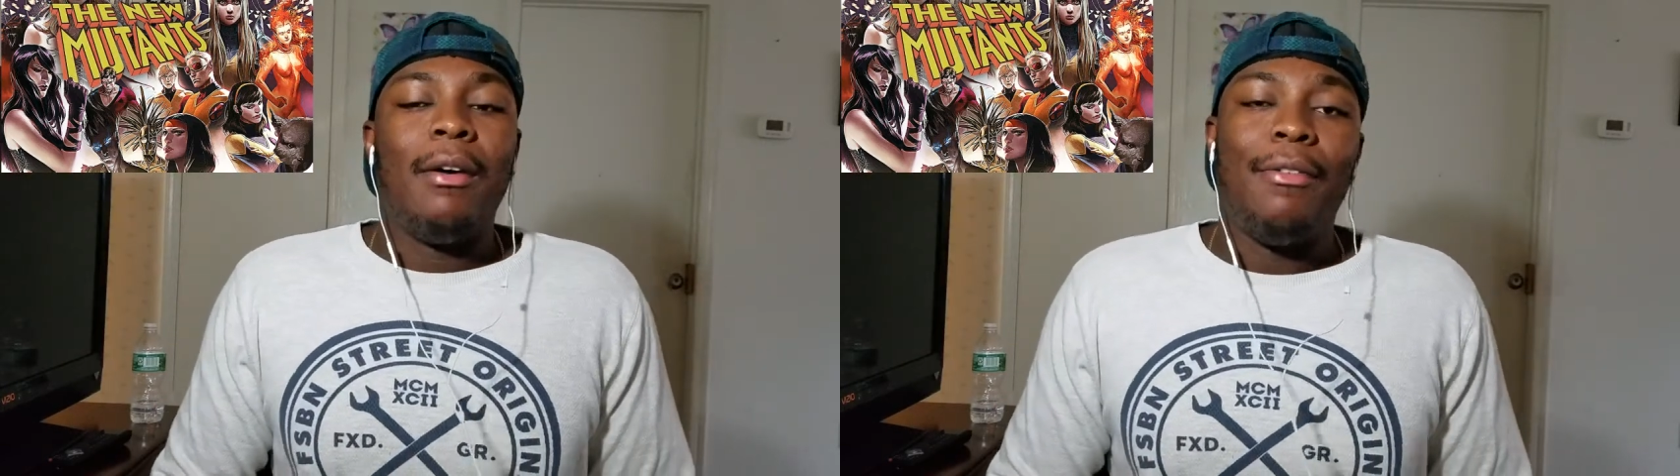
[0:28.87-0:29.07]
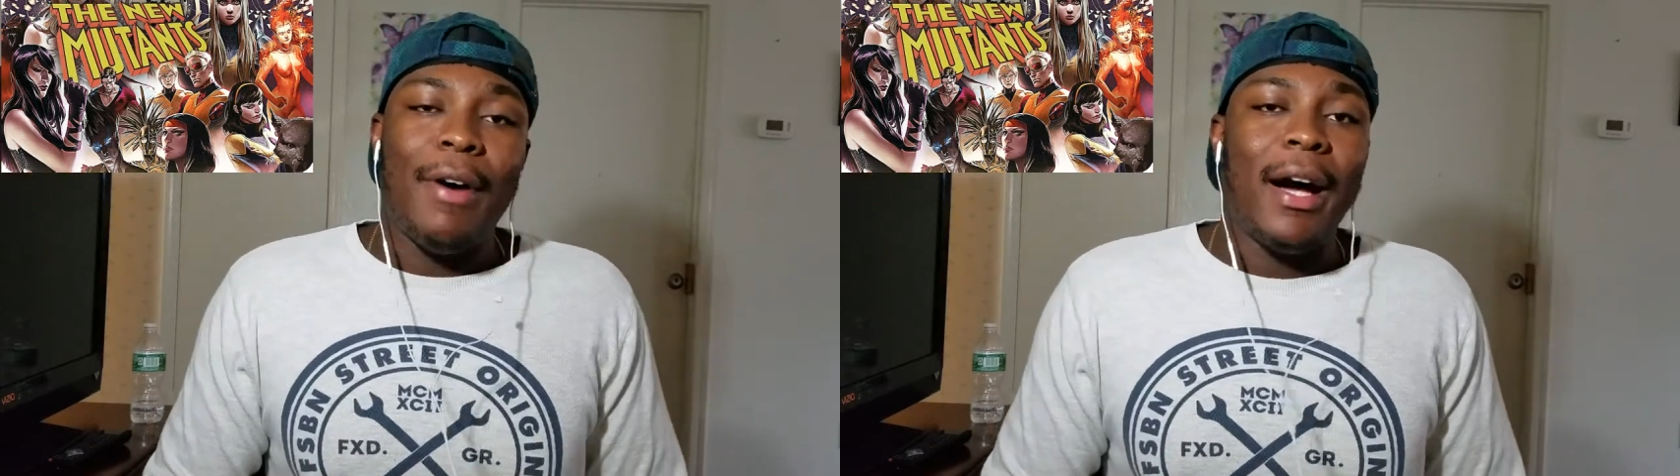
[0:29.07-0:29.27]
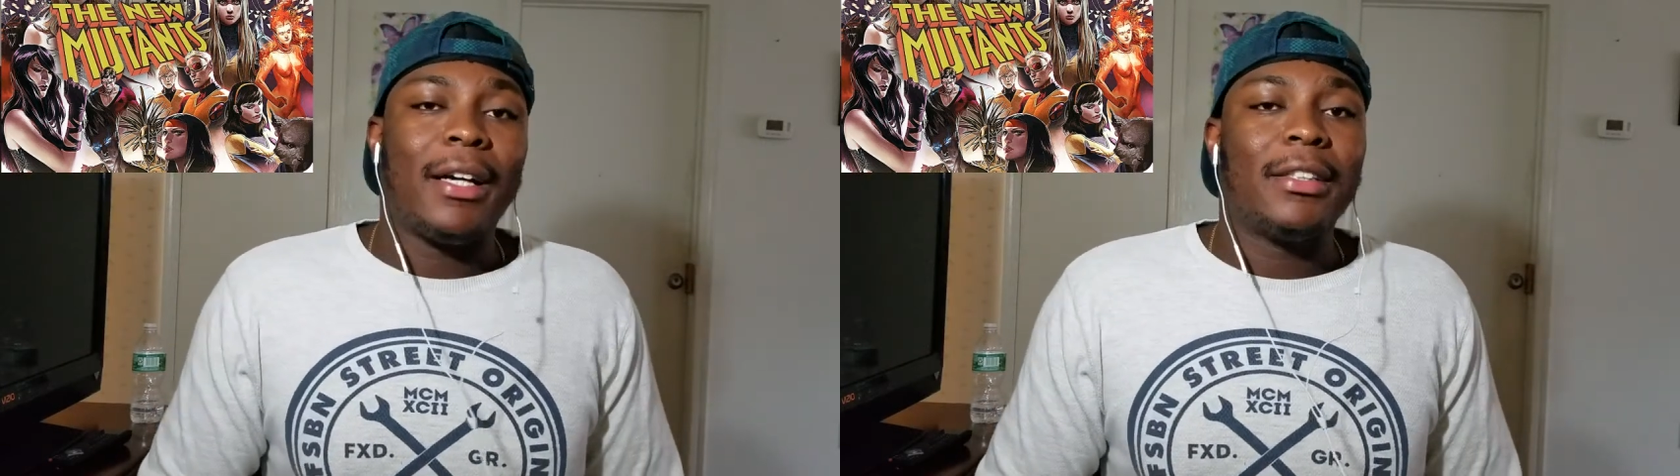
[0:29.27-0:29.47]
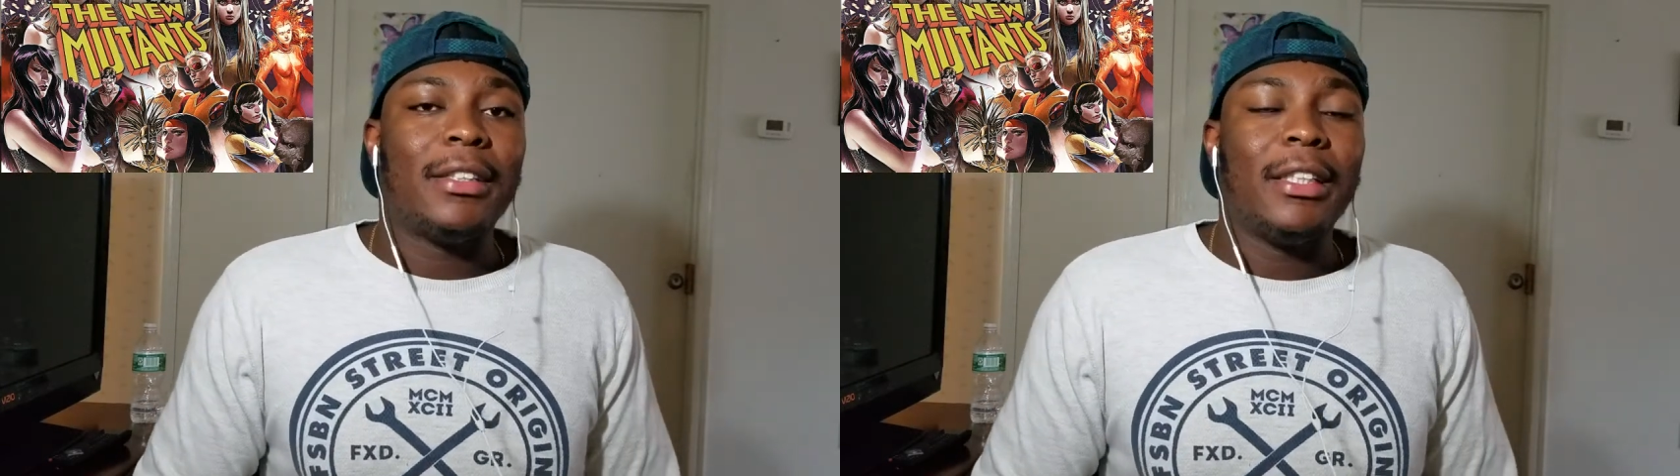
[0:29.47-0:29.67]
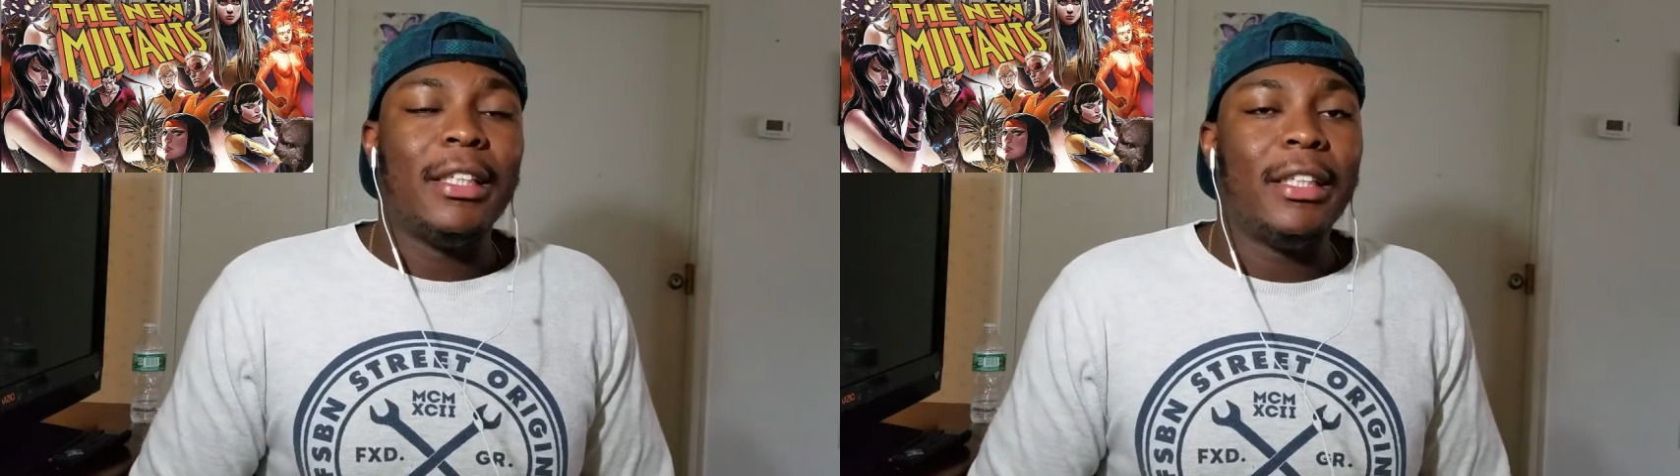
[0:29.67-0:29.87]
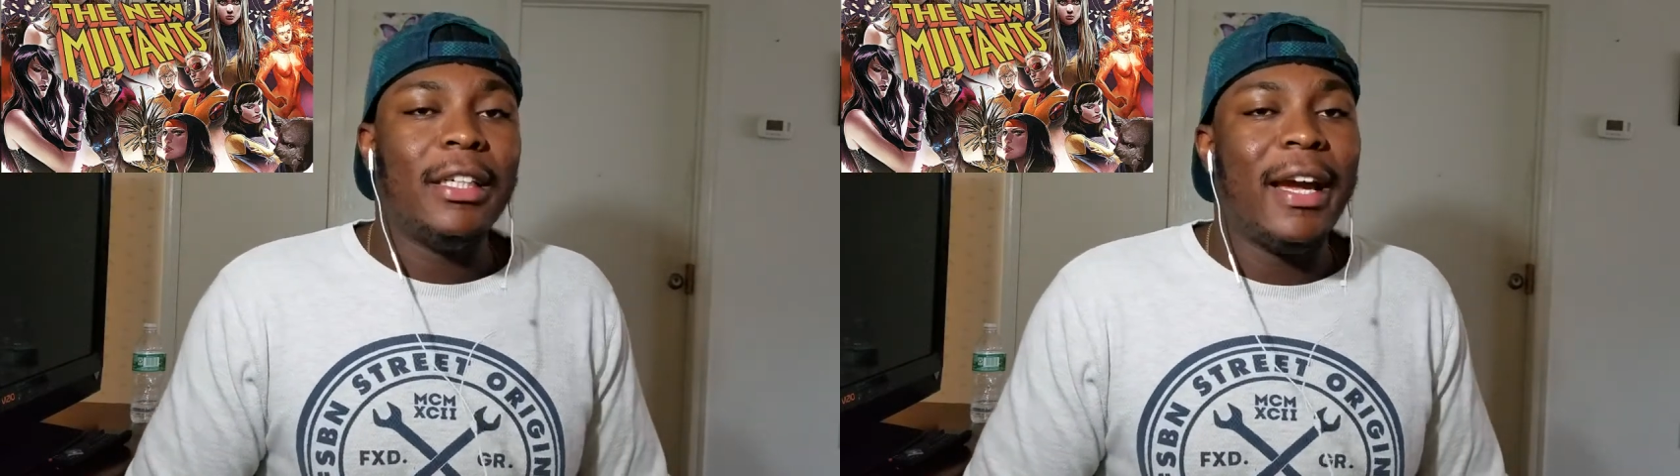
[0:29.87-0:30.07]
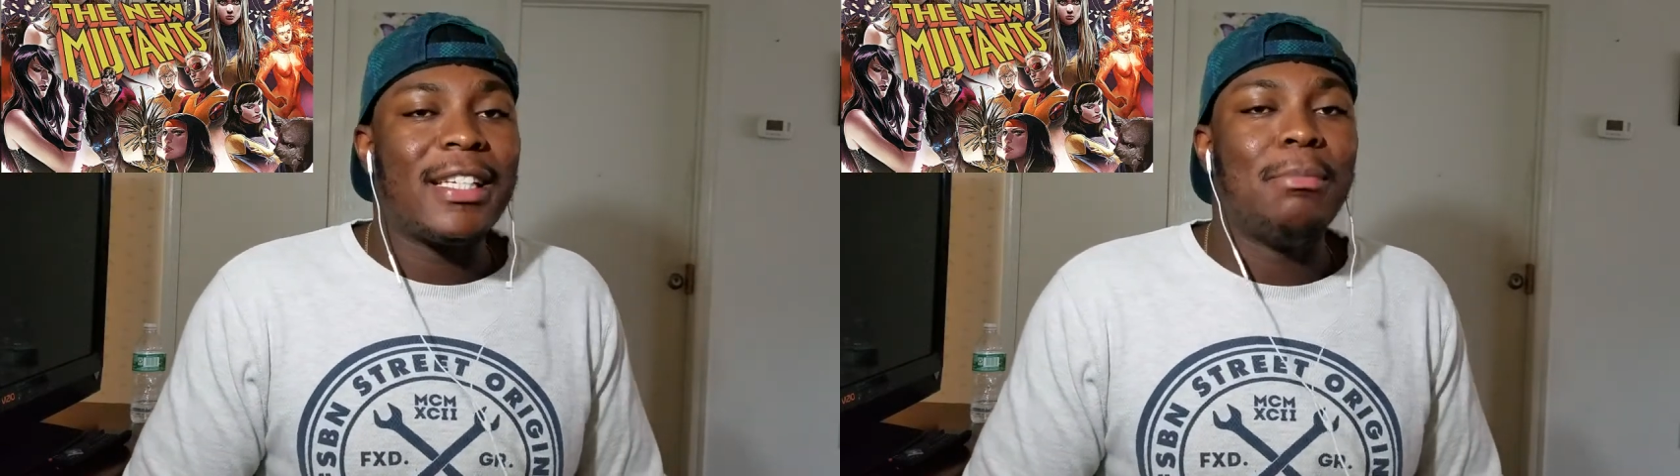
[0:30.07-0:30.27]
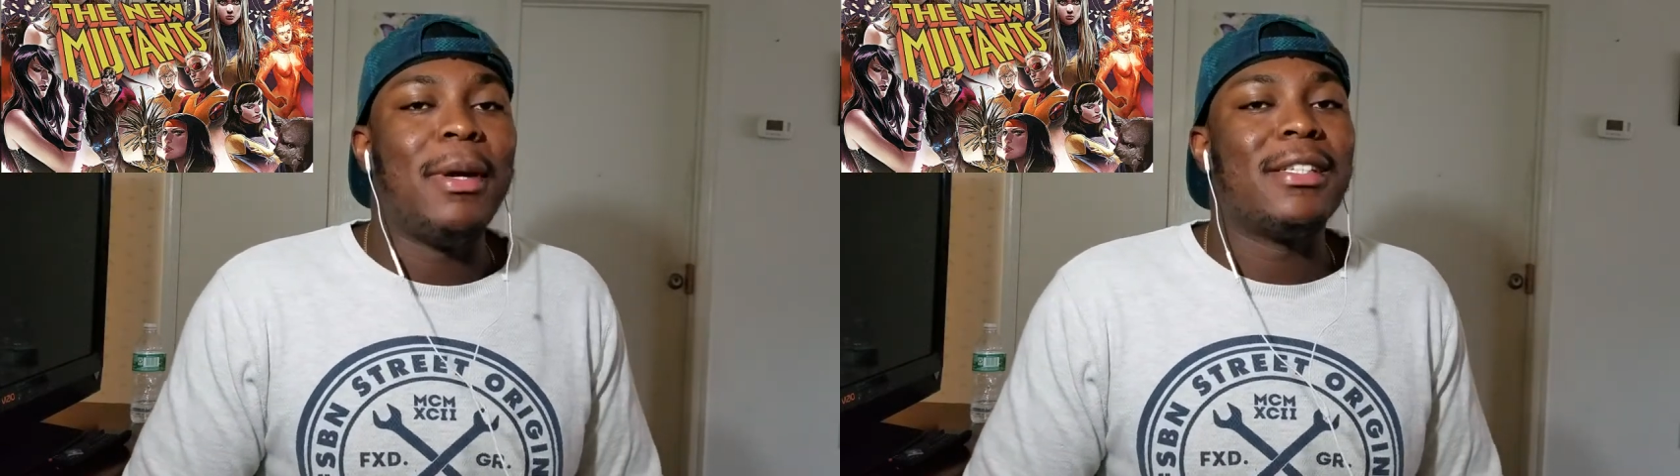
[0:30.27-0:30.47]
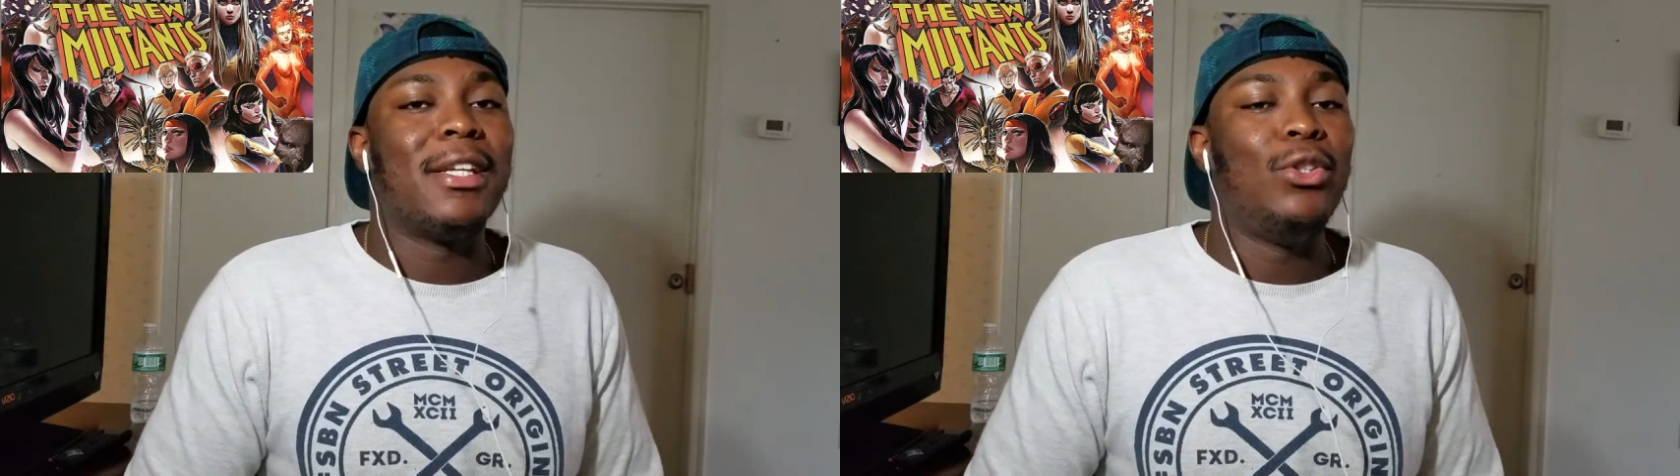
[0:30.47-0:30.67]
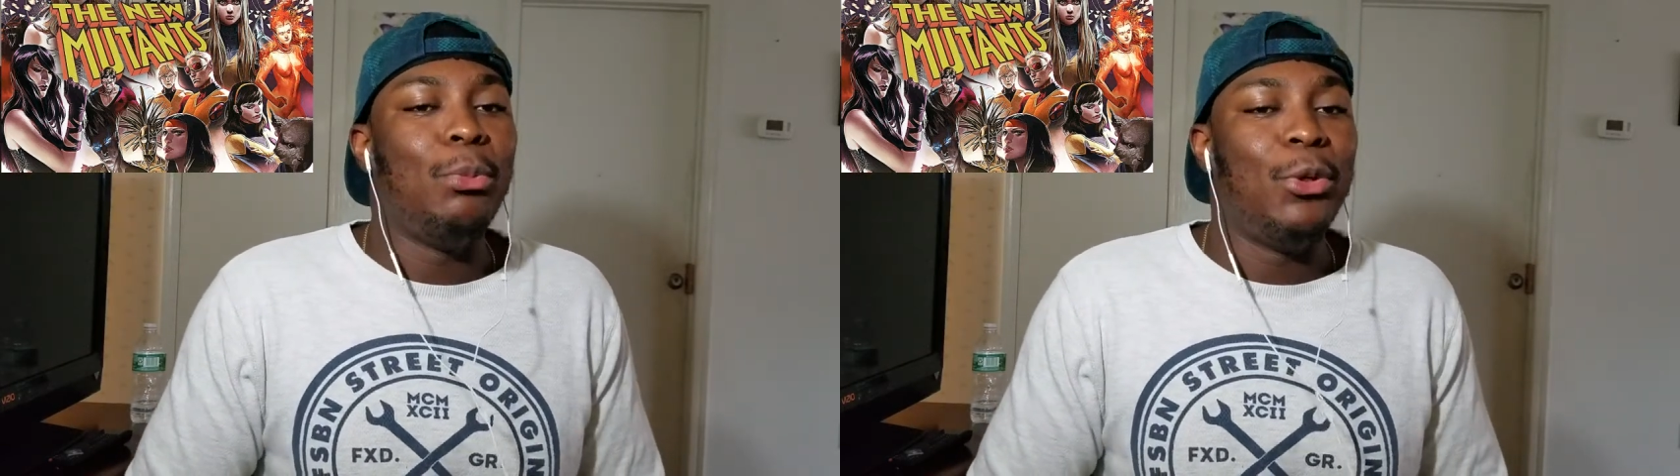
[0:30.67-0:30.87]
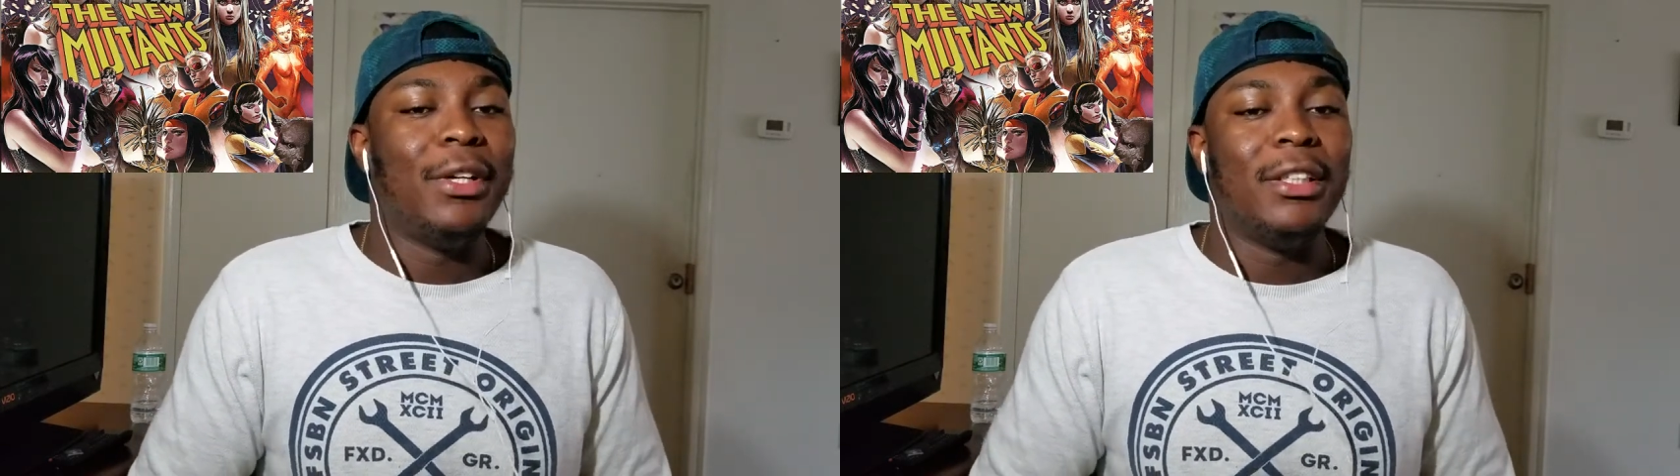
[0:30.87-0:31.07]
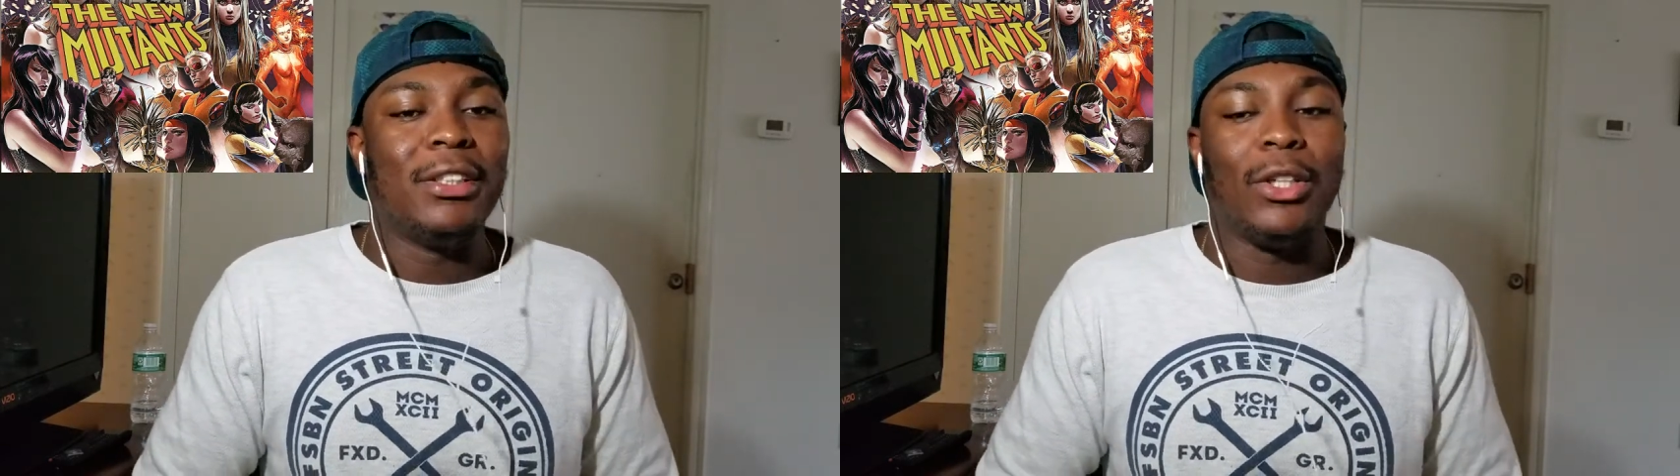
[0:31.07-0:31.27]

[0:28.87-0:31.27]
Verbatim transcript: Fox, X-Men's The New Mutants.